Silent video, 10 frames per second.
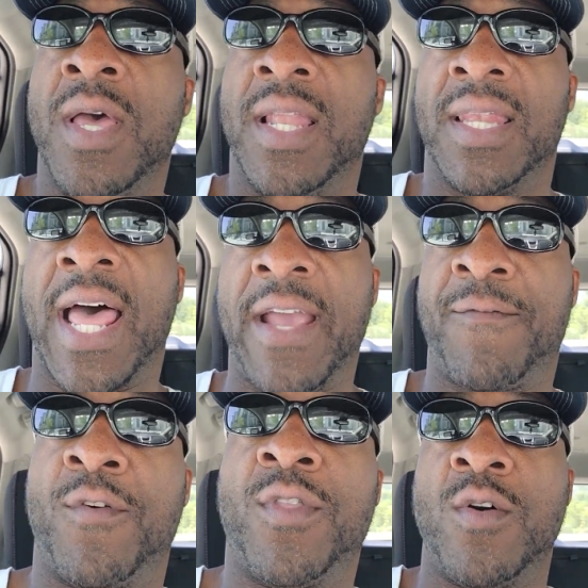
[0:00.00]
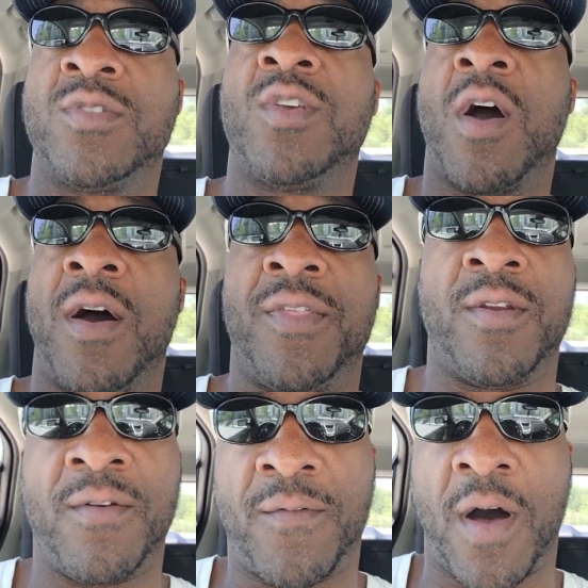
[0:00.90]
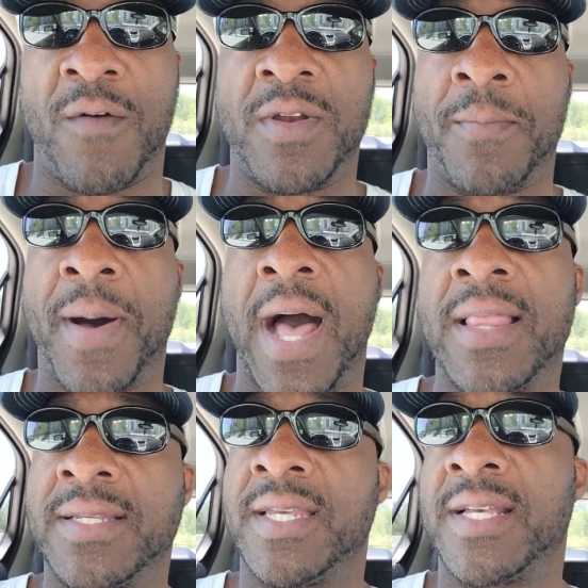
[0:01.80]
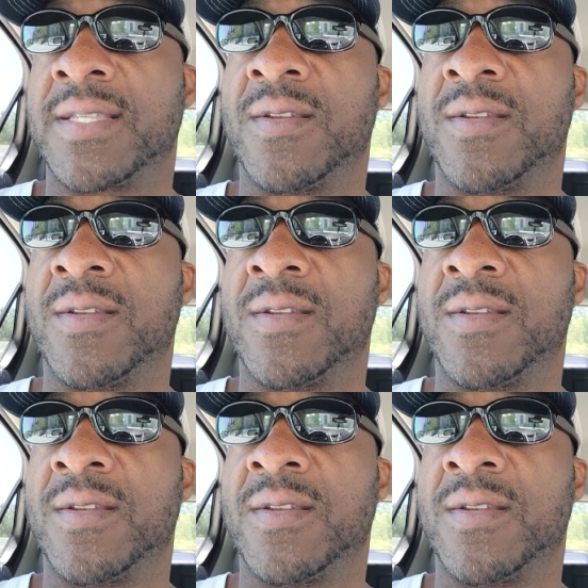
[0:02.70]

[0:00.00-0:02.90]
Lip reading: like for those of y'all that are involved in politics